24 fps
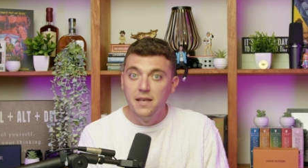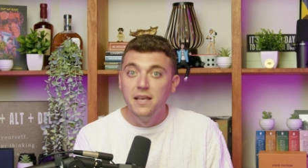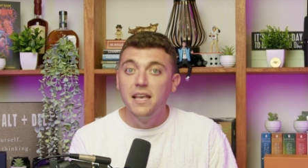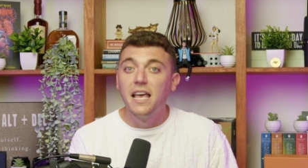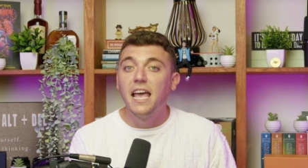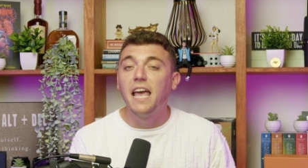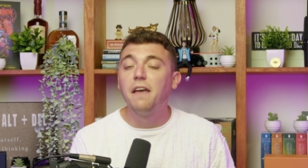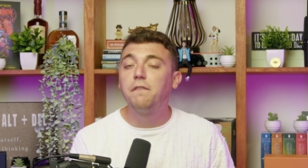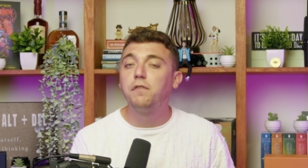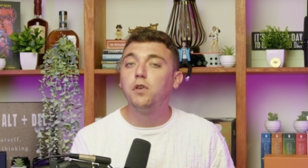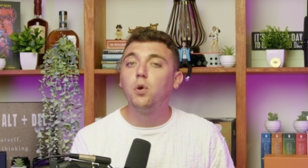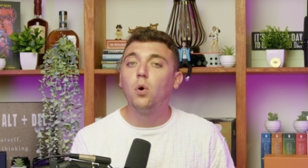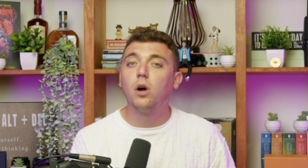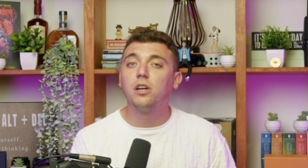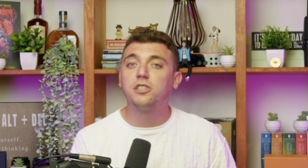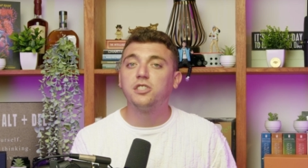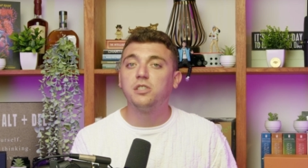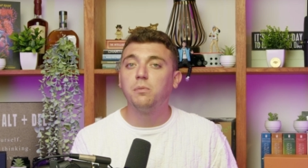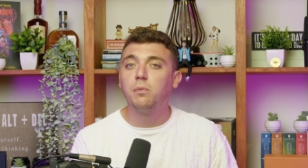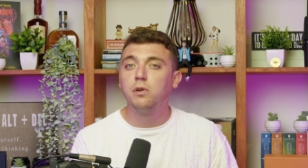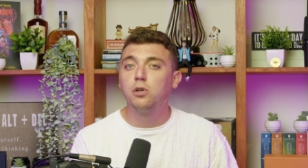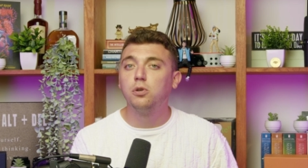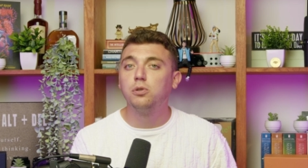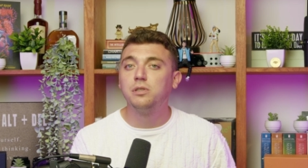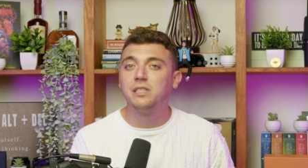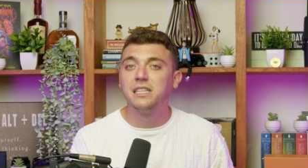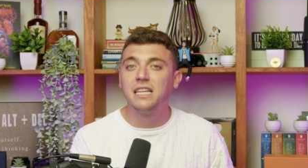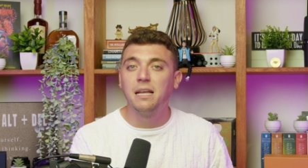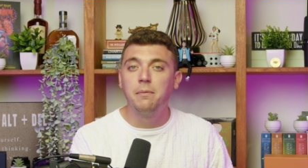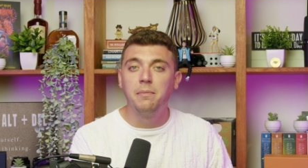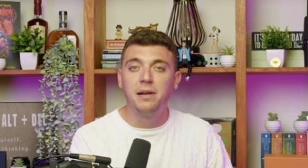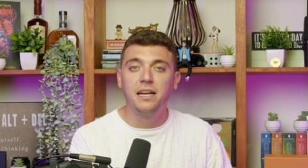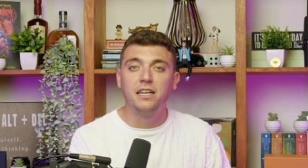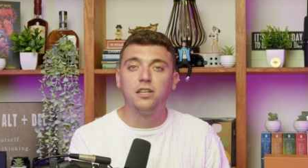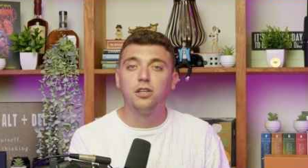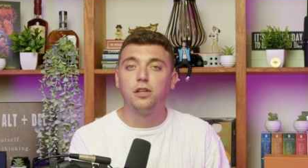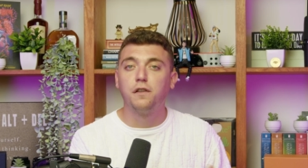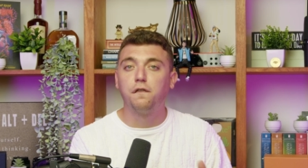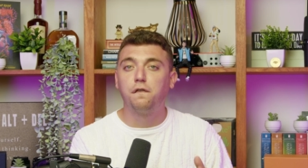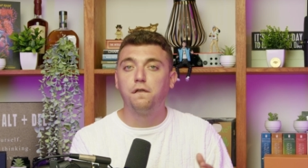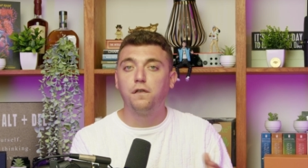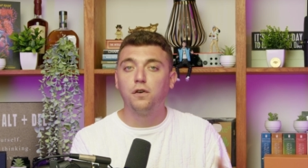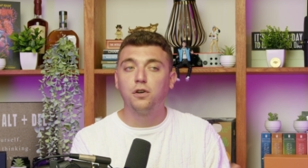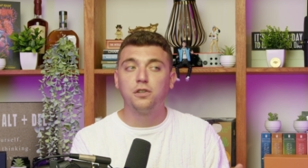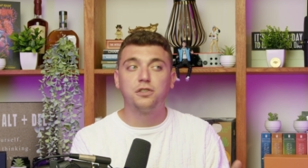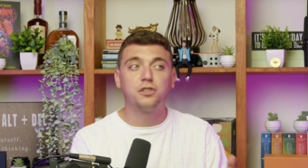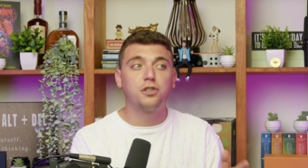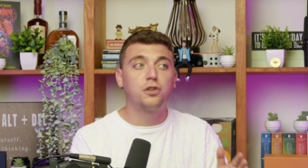If you are someone who's limited to the
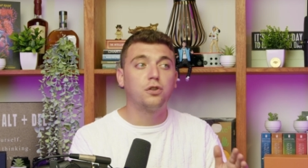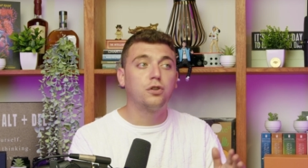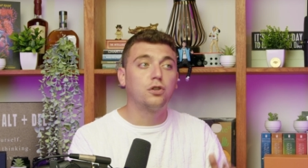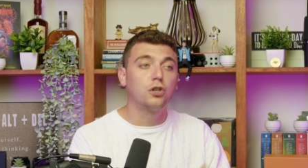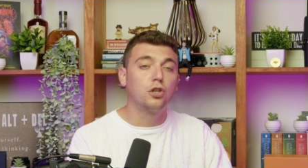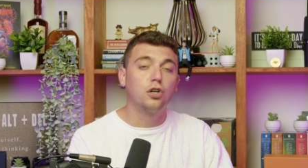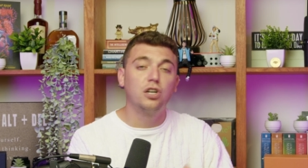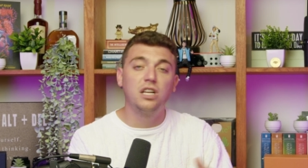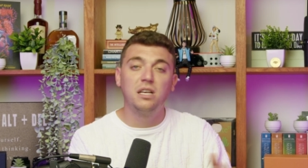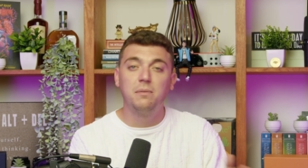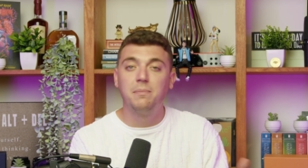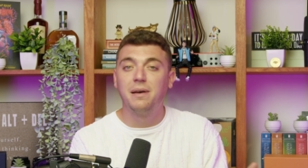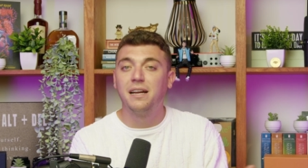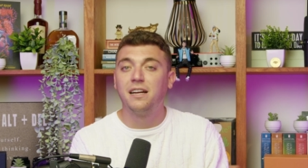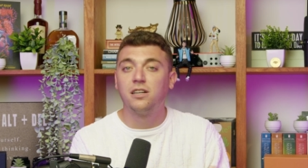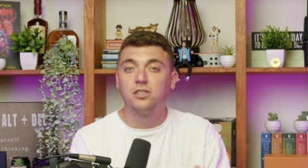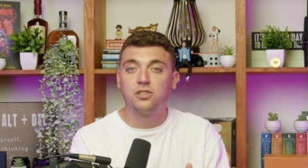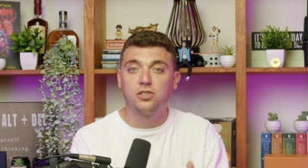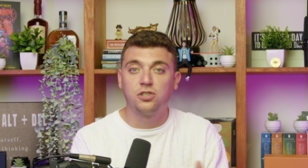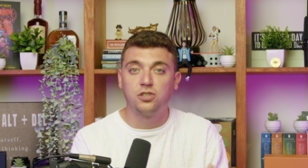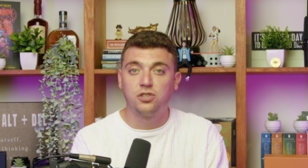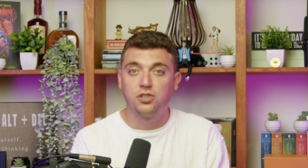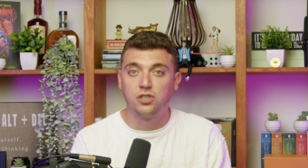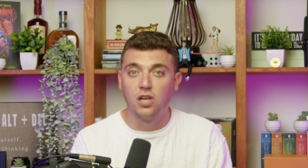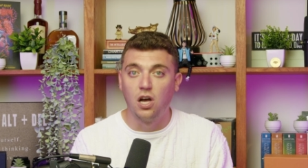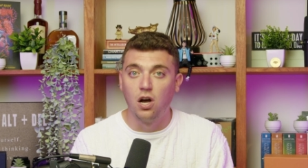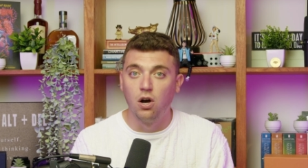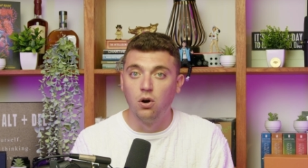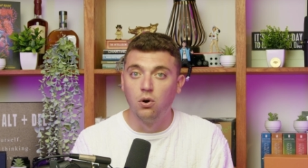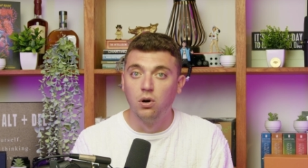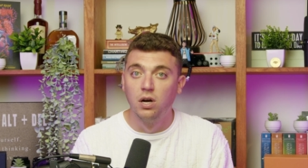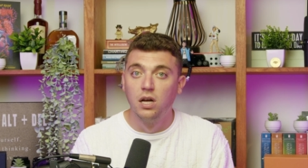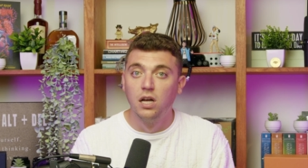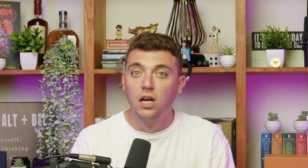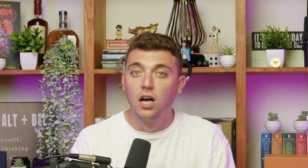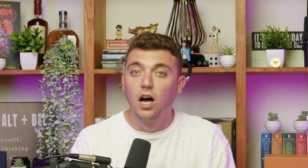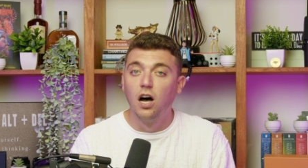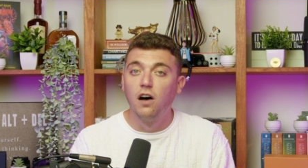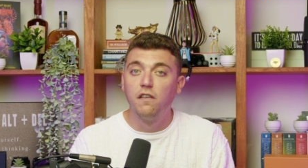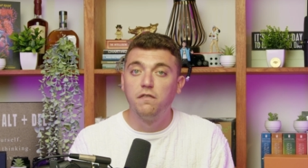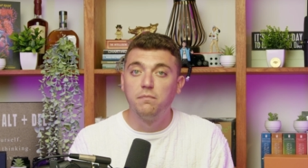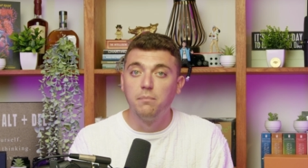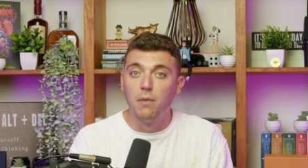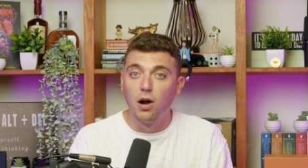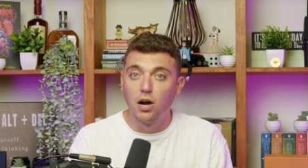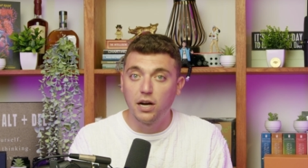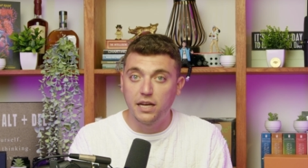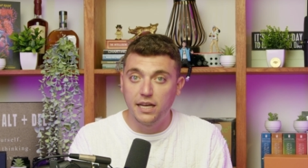first 30 minutes or so of
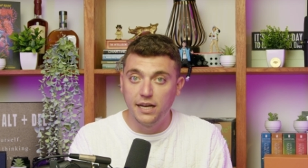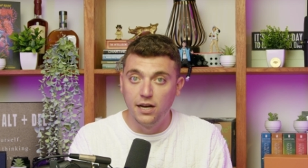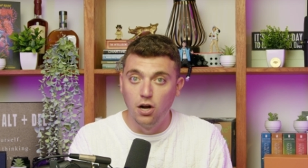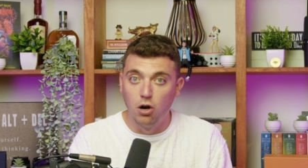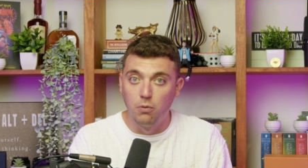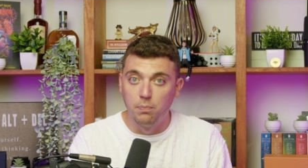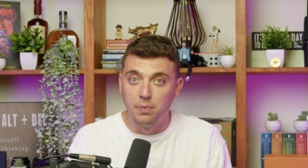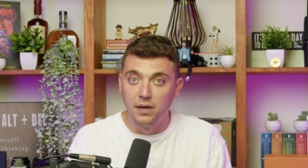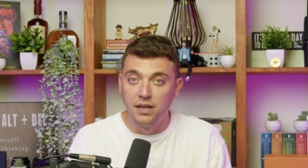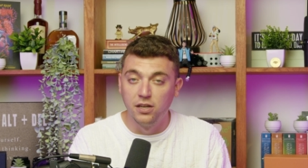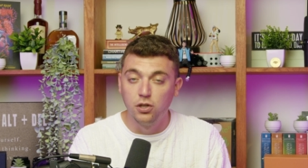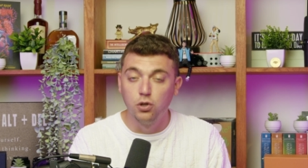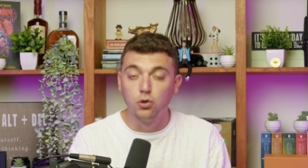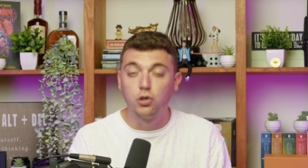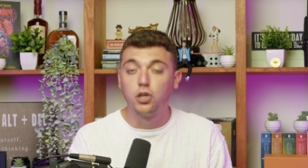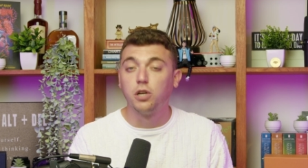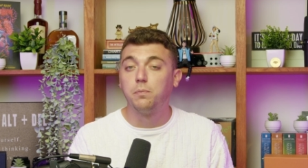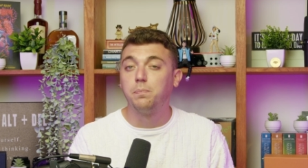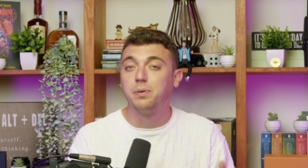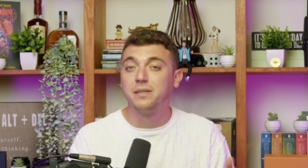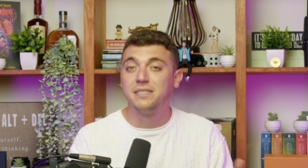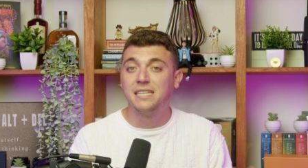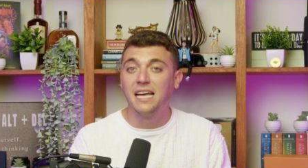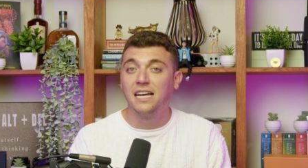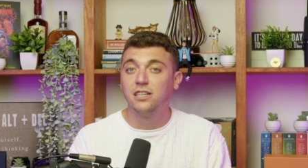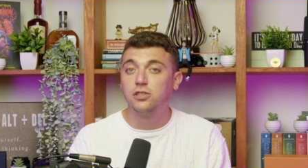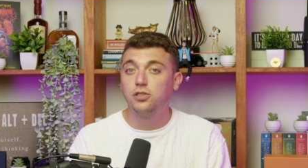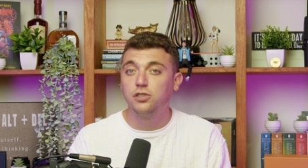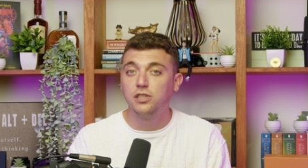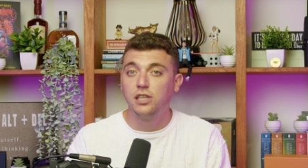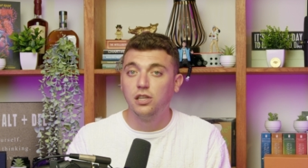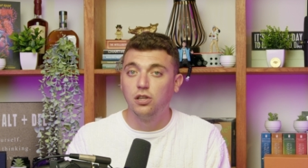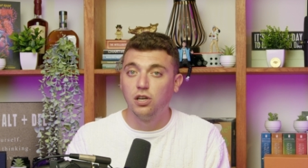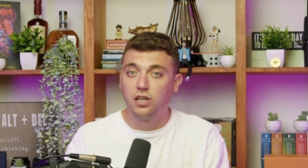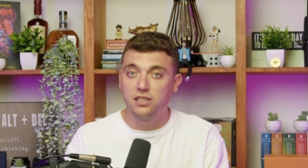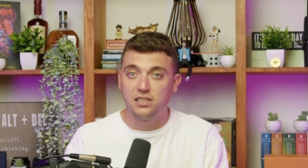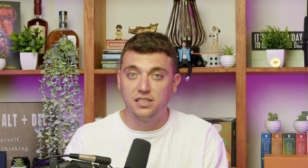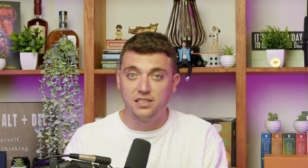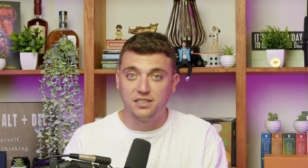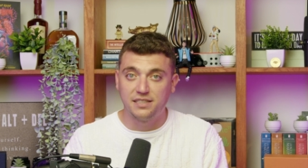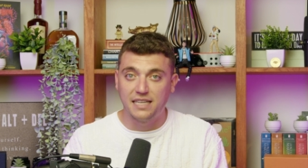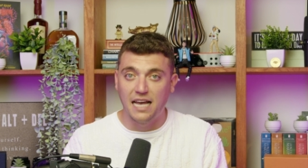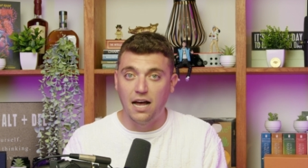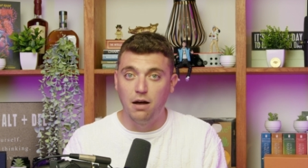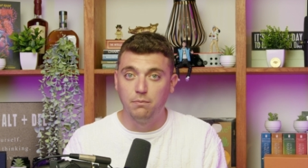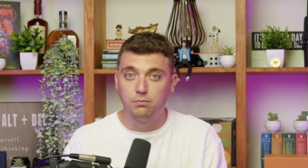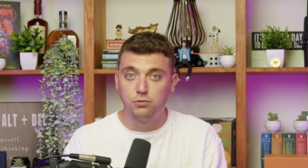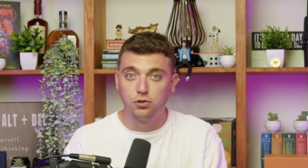market open, you could potentially look to
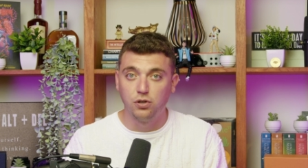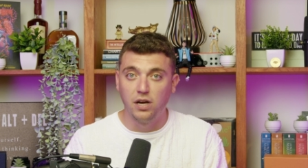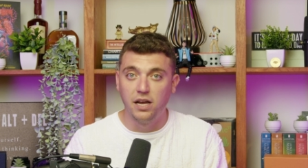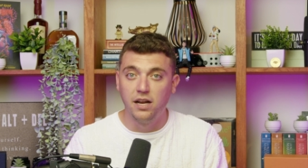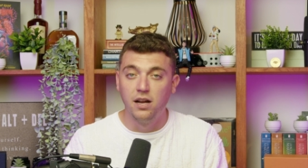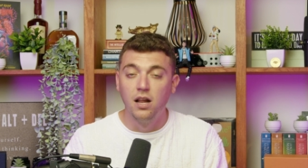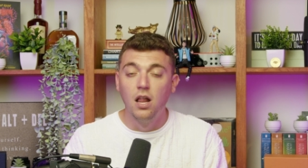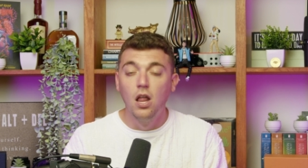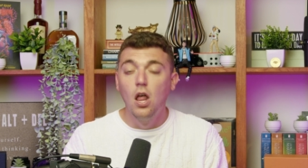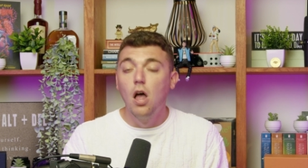scalp trade.